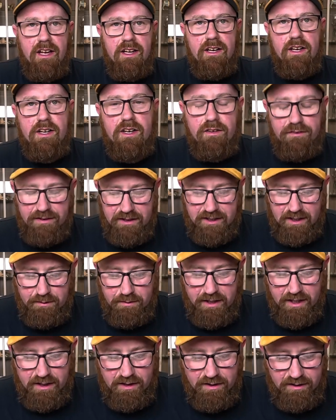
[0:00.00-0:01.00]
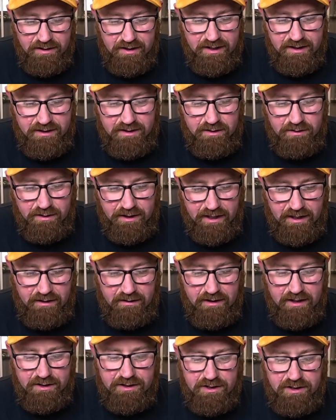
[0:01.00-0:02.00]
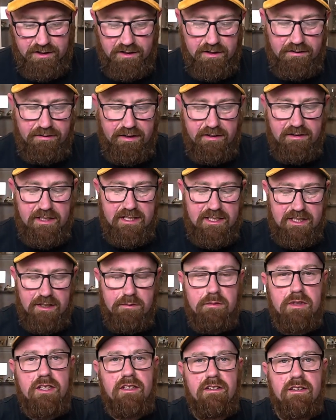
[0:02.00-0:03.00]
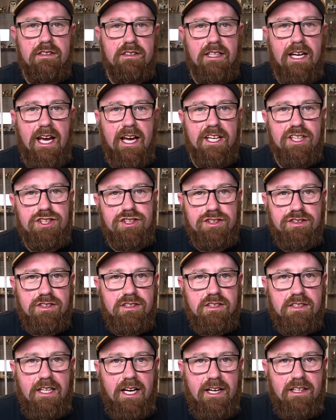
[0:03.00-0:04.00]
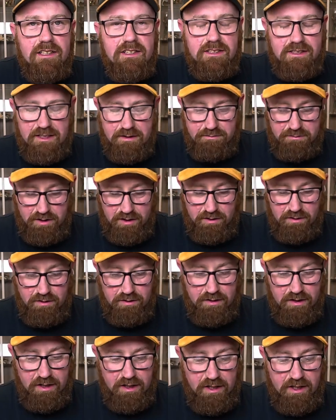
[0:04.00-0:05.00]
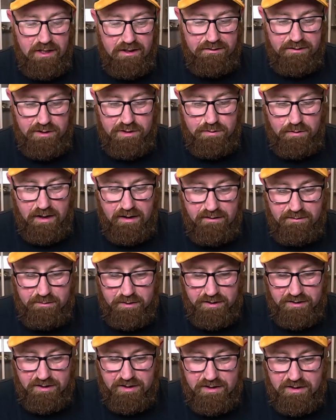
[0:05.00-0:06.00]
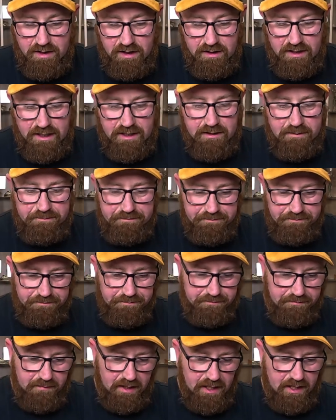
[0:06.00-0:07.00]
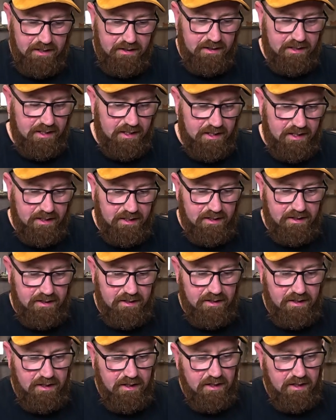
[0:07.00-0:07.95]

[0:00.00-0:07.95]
And obviously when I got this gun out, I'd shot a very similar action style, a similar gun for 12 months solid in the